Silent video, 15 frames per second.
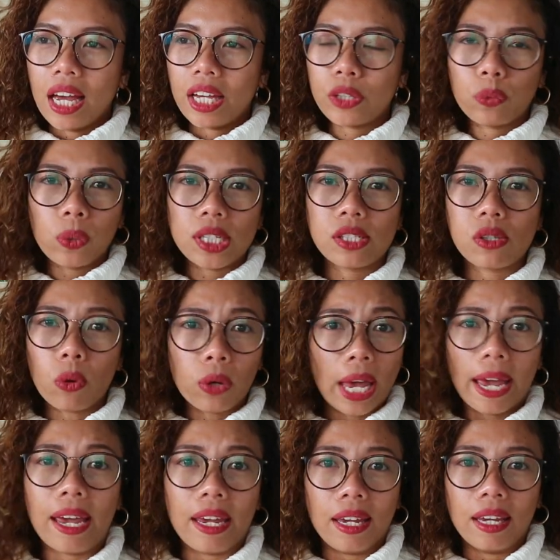It was
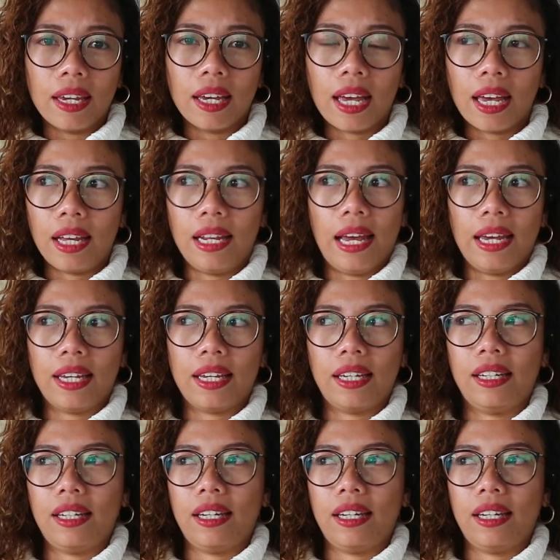okay. Like